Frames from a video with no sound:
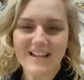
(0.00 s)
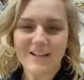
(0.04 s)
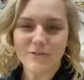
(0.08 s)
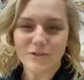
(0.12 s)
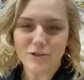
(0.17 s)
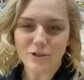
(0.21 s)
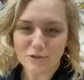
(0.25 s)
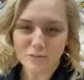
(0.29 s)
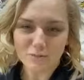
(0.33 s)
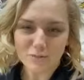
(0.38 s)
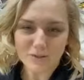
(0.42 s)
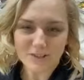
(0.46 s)

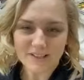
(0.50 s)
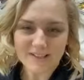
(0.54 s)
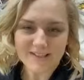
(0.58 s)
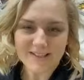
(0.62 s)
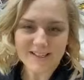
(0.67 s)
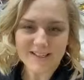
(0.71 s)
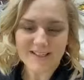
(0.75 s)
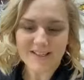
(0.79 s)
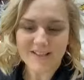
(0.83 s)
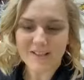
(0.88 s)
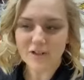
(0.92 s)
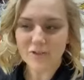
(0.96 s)
Super
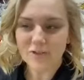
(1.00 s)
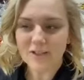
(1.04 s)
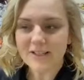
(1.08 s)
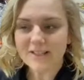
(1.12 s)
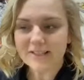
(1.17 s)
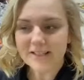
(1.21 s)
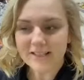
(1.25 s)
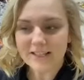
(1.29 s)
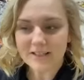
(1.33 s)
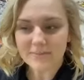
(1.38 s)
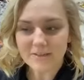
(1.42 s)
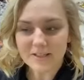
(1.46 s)
excited. So he's
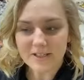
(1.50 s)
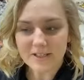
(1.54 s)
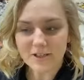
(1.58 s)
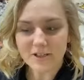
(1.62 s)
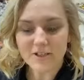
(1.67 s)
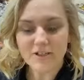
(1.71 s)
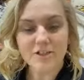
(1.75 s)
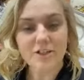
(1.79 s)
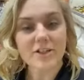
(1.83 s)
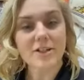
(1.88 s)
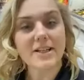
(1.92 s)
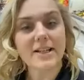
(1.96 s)
going to be here
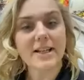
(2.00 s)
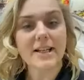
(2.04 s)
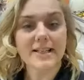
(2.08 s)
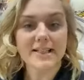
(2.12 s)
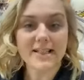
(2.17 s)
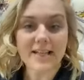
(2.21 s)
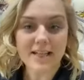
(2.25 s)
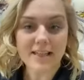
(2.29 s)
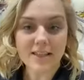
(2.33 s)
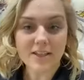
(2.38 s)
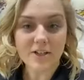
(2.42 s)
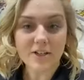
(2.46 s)
starting at
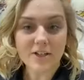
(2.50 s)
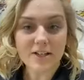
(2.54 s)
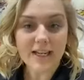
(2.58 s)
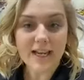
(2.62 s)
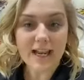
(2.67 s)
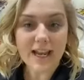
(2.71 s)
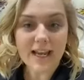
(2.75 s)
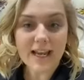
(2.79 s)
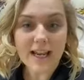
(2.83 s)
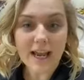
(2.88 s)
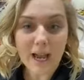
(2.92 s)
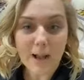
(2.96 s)
10:30
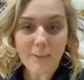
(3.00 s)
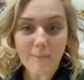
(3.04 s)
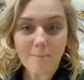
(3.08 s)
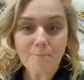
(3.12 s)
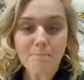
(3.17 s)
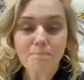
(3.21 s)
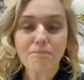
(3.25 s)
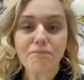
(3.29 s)
a.m.